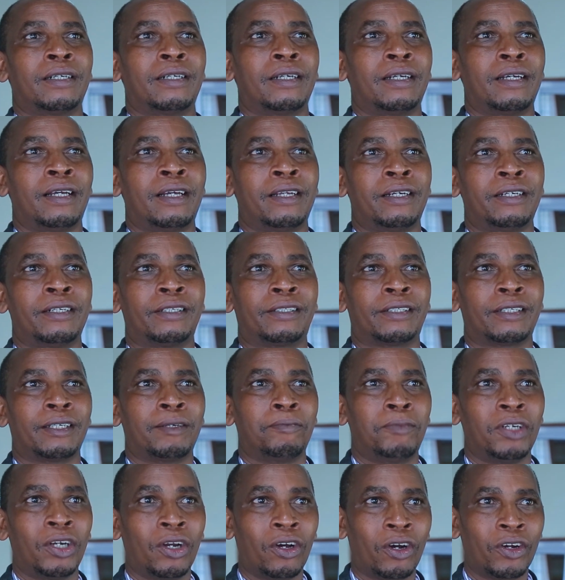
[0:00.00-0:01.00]
and
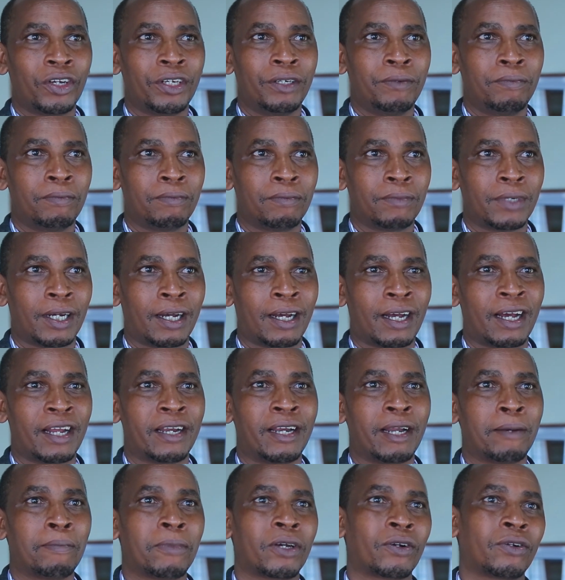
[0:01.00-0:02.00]
below him are a
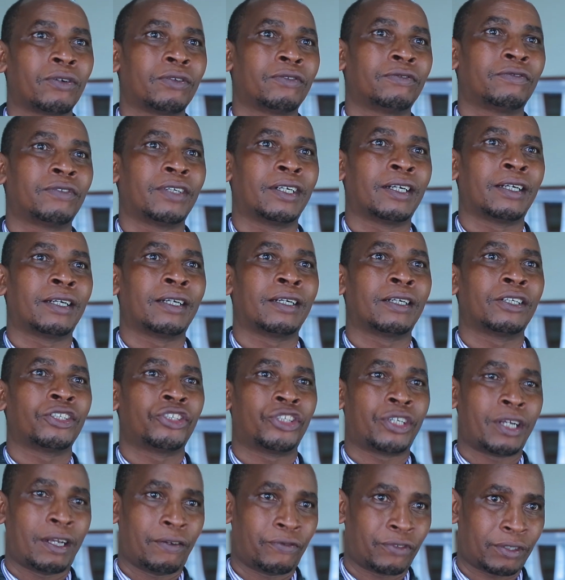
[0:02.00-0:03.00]
number of
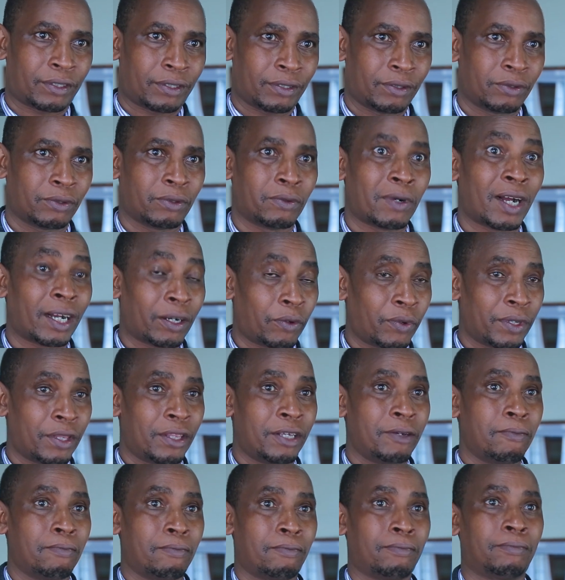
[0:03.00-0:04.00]
chefs who work with
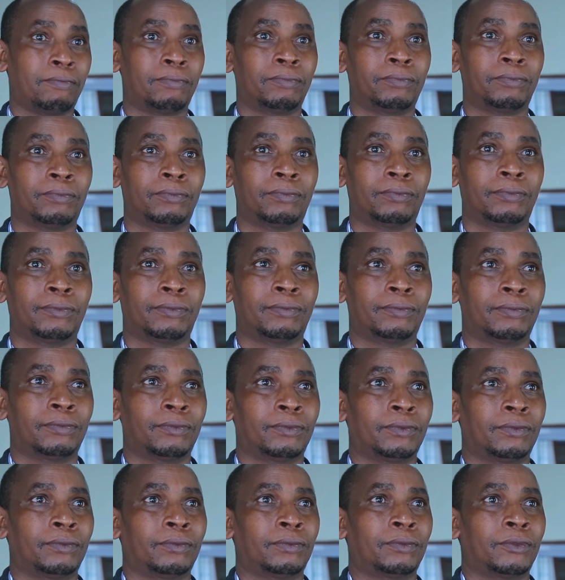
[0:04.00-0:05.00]
him,
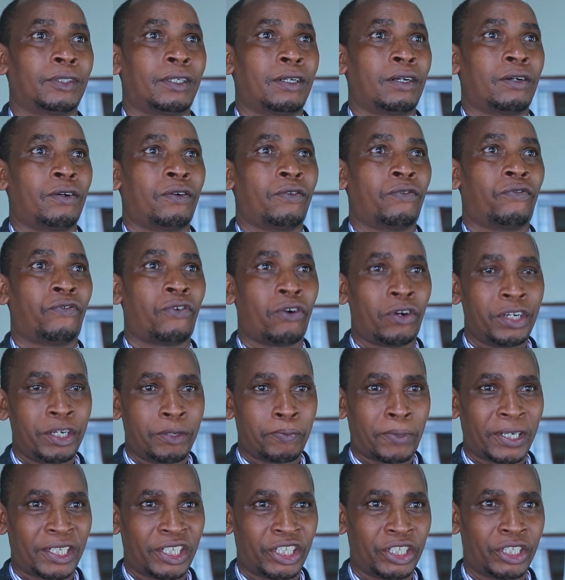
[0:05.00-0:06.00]
4 in
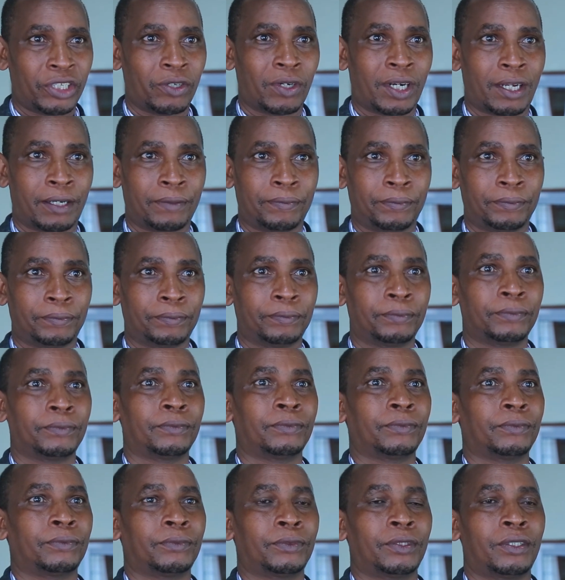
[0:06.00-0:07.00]
particular.
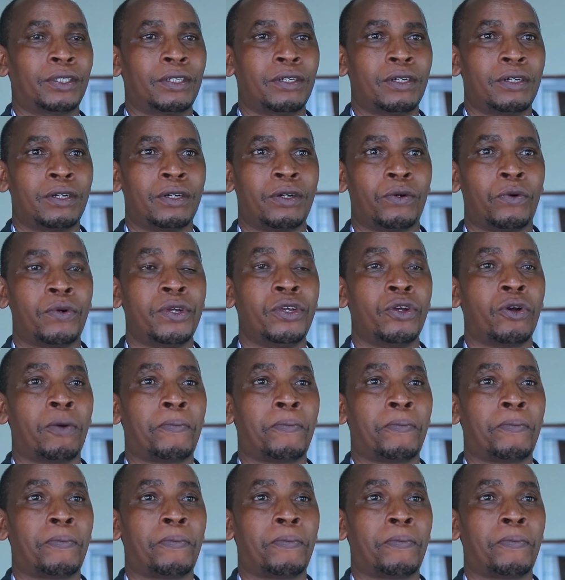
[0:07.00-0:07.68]
We